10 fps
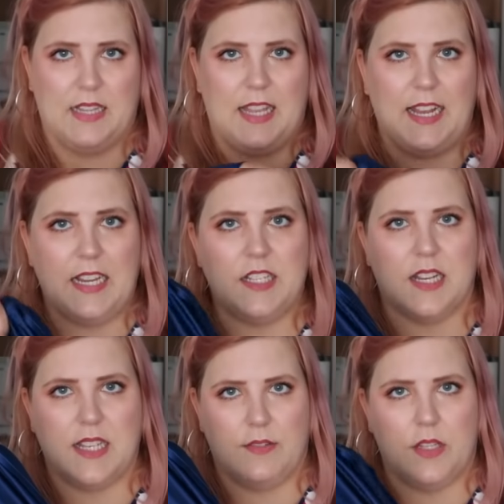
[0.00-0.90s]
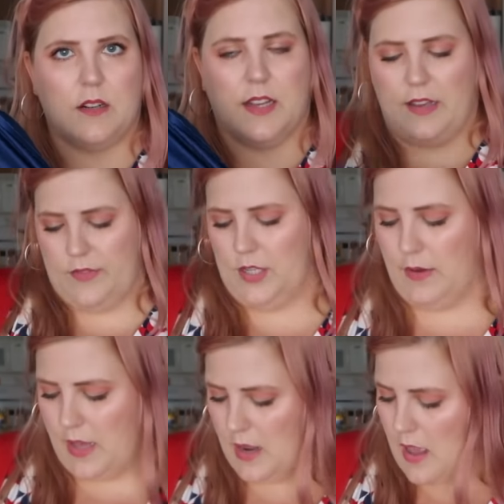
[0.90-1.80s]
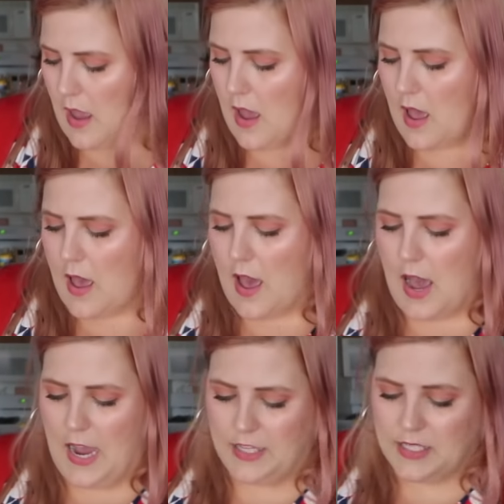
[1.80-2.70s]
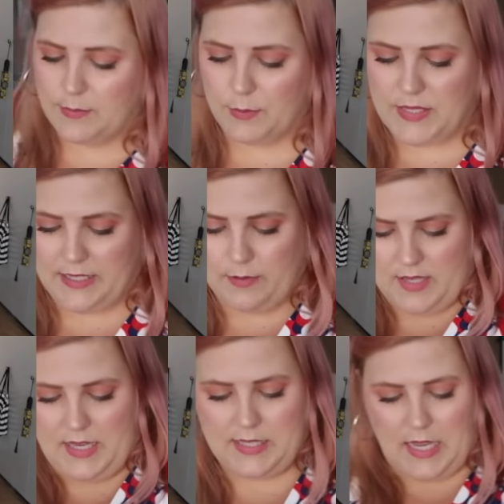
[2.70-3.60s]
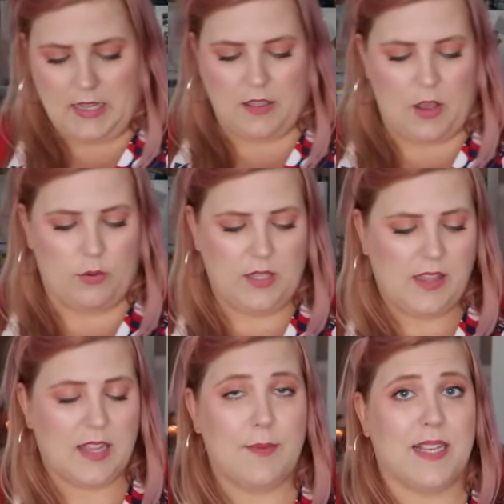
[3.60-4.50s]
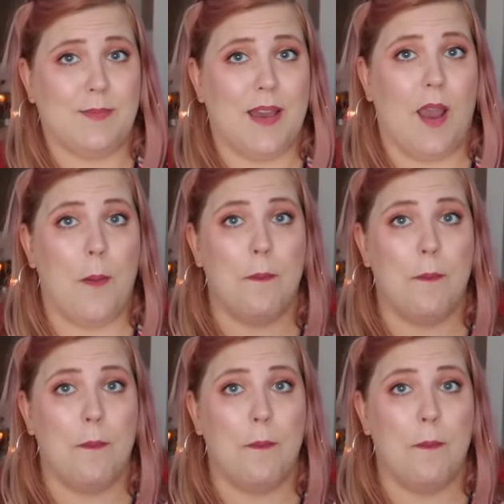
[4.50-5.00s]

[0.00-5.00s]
and the lining does have a little give to it. I just am obsessed with this, and the only thing that makes me